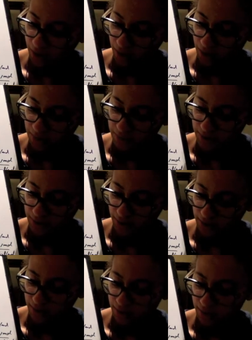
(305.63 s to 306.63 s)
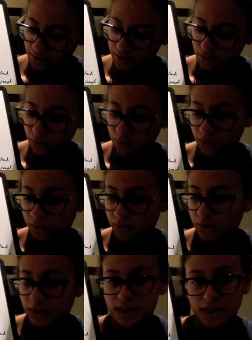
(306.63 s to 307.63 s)
To get the
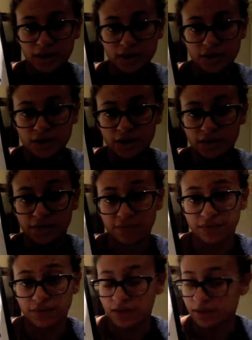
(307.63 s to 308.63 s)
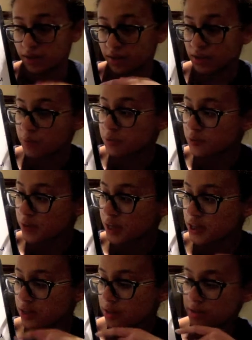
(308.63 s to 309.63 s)
total delta G of the coupled
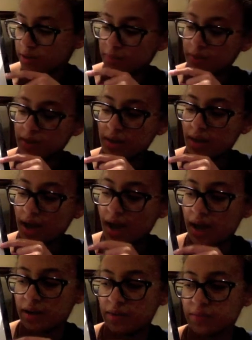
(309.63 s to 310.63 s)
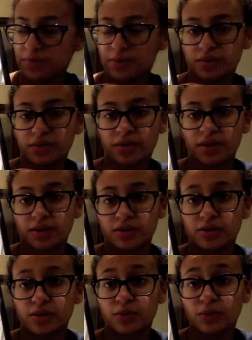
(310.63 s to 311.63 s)
reaction, simply add up the
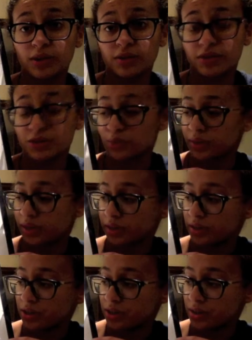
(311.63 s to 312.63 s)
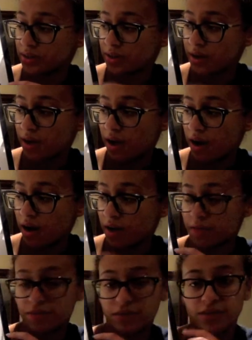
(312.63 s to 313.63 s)
two individual delta G's
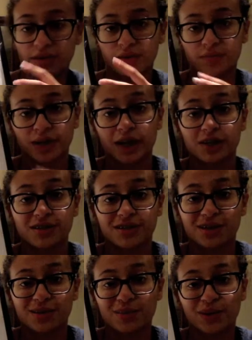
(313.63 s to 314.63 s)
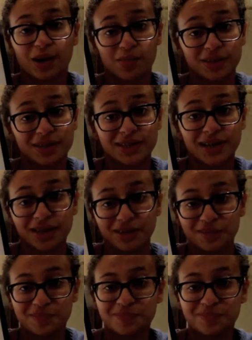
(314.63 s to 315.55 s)
of the reactions that you were coupling together.